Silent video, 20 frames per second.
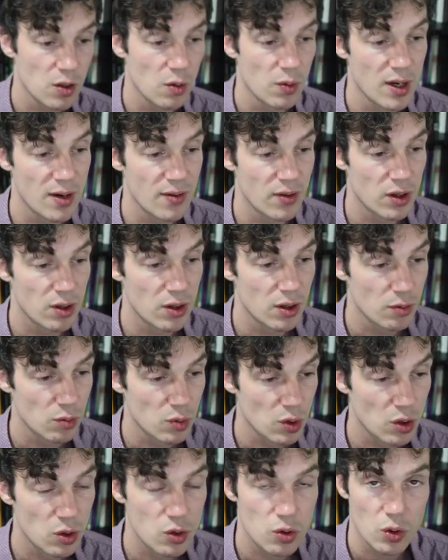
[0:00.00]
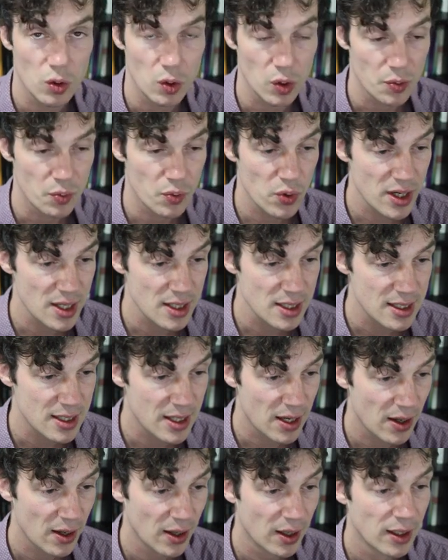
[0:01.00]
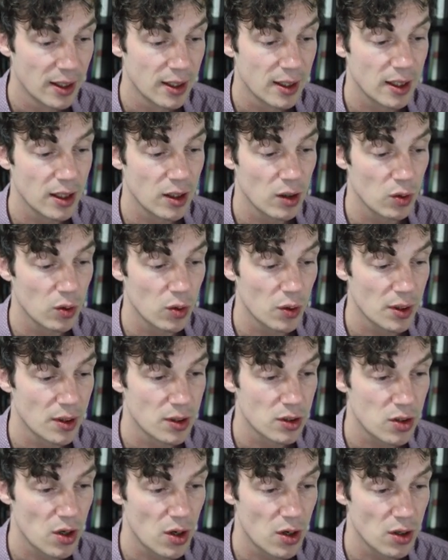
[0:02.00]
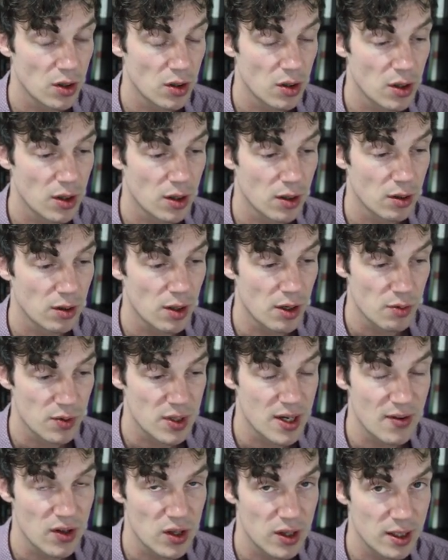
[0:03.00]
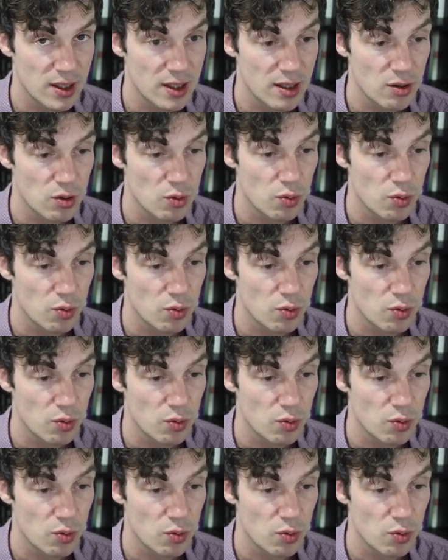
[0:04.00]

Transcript: whenever the draw loop runs, it'll turn, whenever the